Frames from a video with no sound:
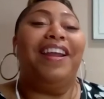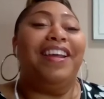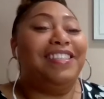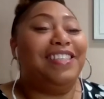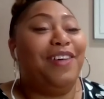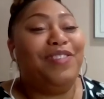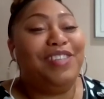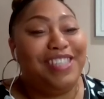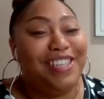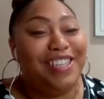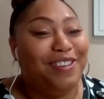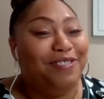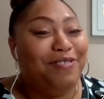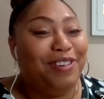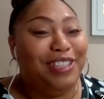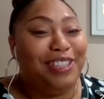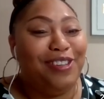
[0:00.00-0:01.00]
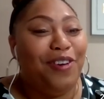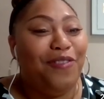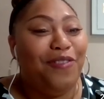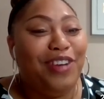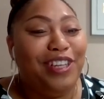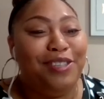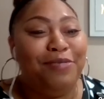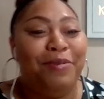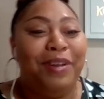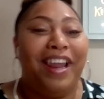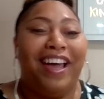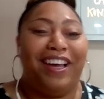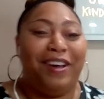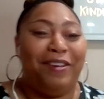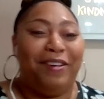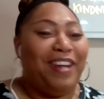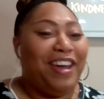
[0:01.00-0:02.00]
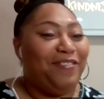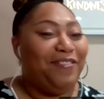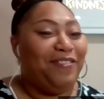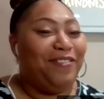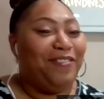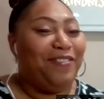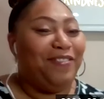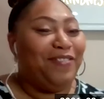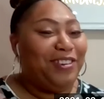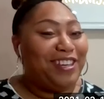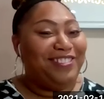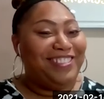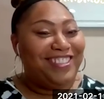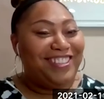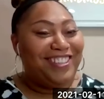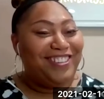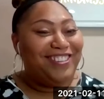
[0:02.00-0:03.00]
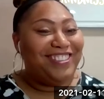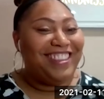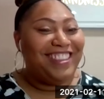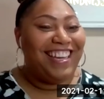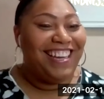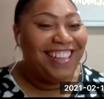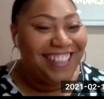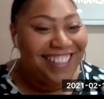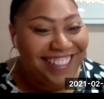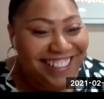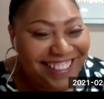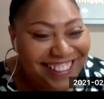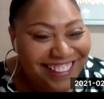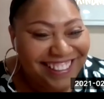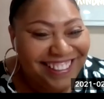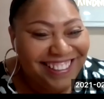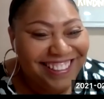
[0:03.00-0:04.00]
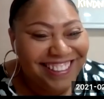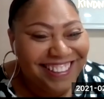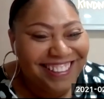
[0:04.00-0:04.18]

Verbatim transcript: anybody has ever seen you at your event, you would be like, come down real cute, be a little thing.